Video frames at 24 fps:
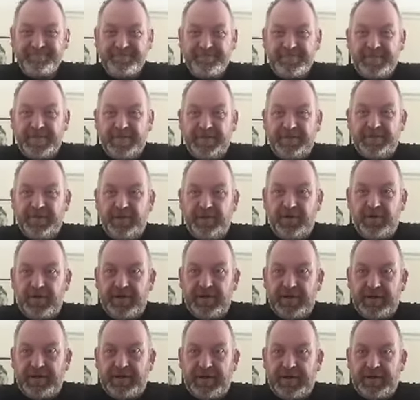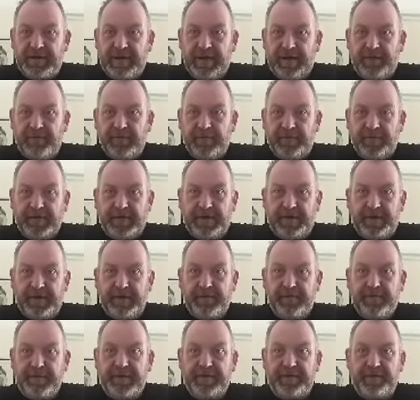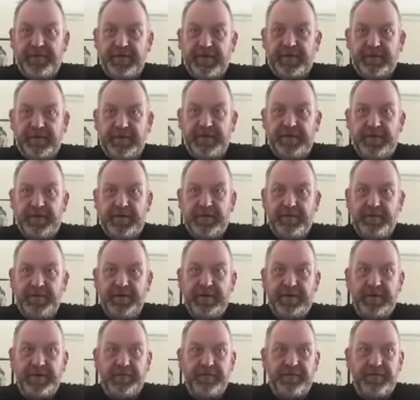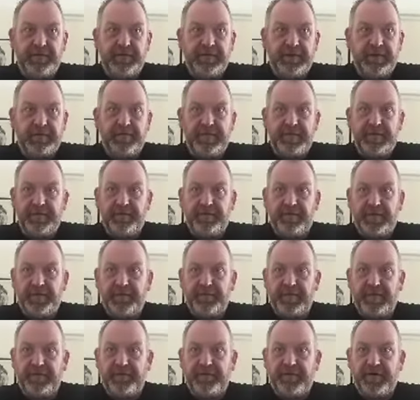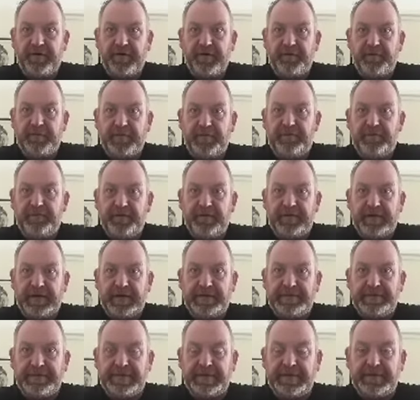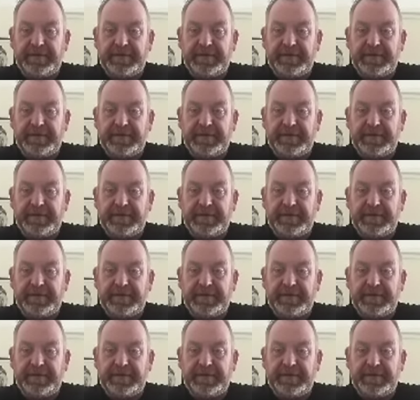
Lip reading: So can everybody hear me? If you can hear me, if you give me a 5x5, it would be fantastic.